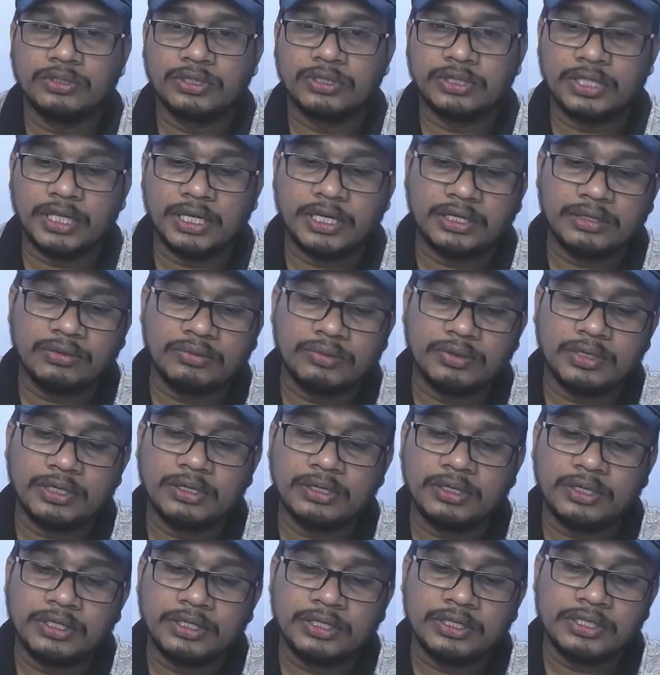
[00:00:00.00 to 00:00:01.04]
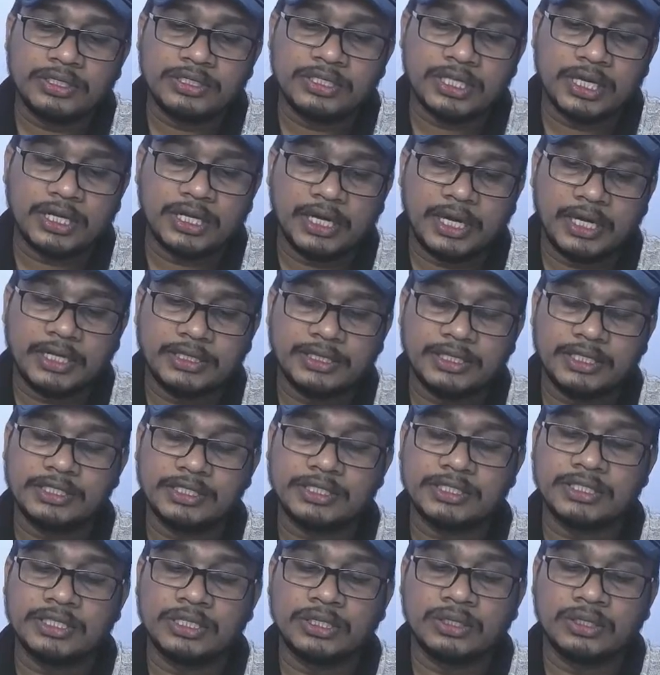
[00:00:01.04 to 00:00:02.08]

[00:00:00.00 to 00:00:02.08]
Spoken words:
Then you will say like this,